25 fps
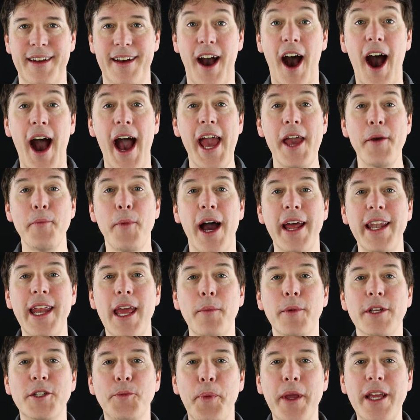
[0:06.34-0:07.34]
Hi, my
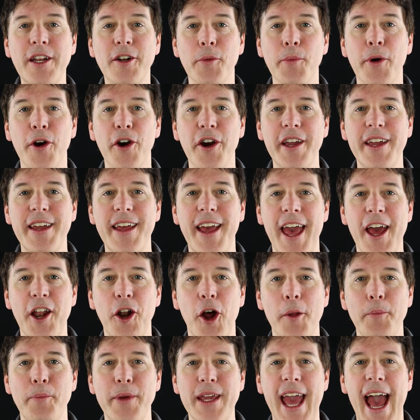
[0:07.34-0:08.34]
name is Peter Murray, and
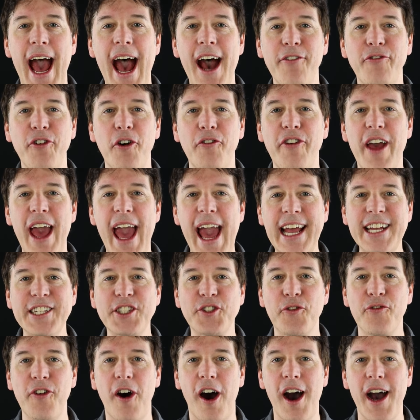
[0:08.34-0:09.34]
on behalf of
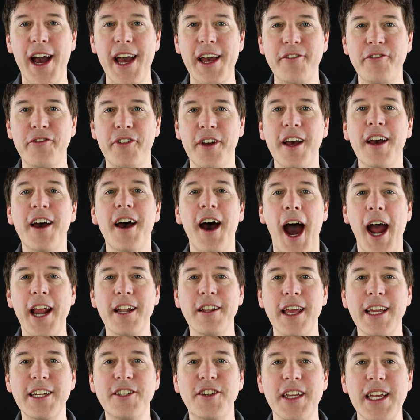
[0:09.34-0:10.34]
XVive,
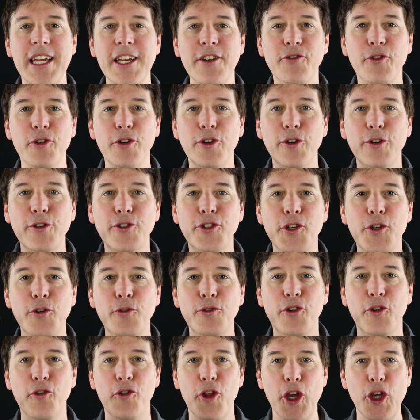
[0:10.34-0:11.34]
I'd like to introduce you
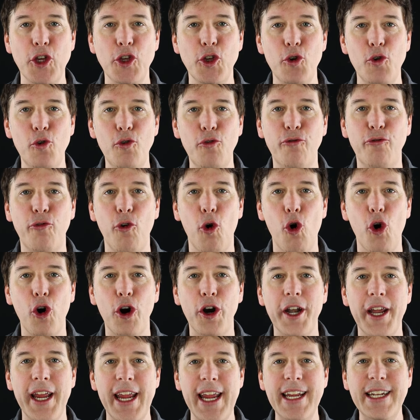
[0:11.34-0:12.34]
to the
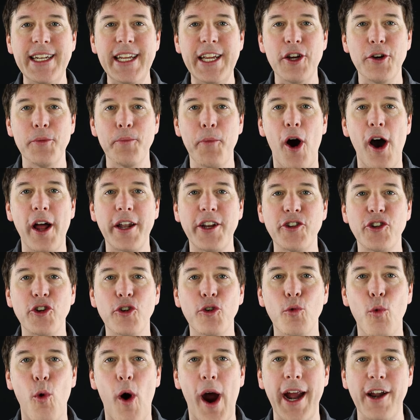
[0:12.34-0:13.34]
U4 in-ear
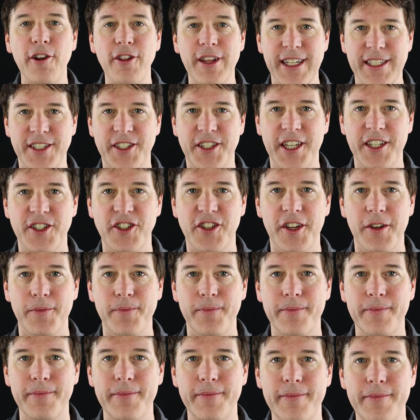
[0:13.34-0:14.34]
monitor wireless
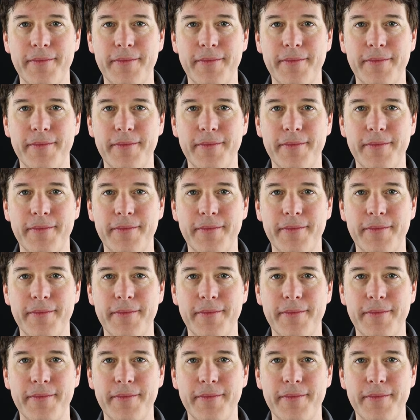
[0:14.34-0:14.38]
system.